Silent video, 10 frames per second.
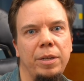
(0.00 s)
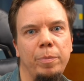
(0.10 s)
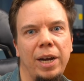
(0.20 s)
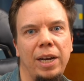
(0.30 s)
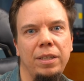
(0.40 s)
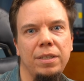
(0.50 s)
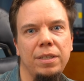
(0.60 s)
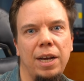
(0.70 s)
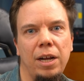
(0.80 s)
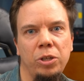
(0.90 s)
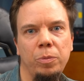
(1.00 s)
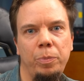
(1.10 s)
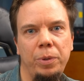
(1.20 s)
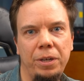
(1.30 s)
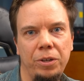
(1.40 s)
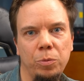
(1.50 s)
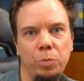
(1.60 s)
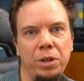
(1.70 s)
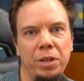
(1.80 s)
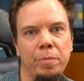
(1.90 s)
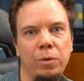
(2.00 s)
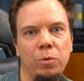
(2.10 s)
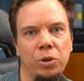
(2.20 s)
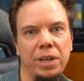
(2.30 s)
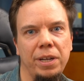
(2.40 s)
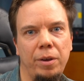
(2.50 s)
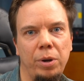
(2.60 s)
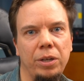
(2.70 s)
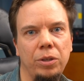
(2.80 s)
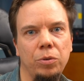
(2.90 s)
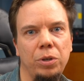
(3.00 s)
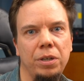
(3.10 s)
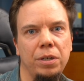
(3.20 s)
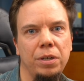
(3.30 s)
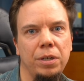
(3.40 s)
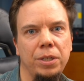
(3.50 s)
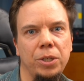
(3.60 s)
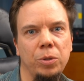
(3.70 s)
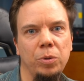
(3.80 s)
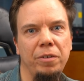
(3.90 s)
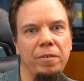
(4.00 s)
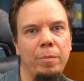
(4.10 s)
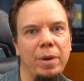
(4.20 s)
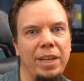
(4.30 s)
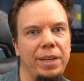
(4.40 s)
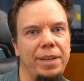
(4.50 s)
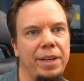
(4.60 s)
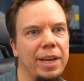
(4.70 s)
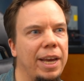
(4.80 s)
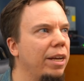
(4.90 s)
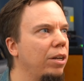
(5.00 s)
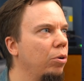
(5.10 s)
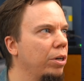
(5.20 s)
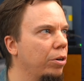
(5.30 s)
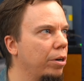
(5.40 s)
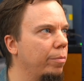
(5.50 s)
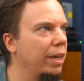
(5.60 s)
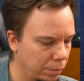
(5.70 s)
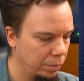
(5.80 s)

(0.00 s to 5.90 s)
binds Alt-P to print my working directory. So if I'm editing a longer command,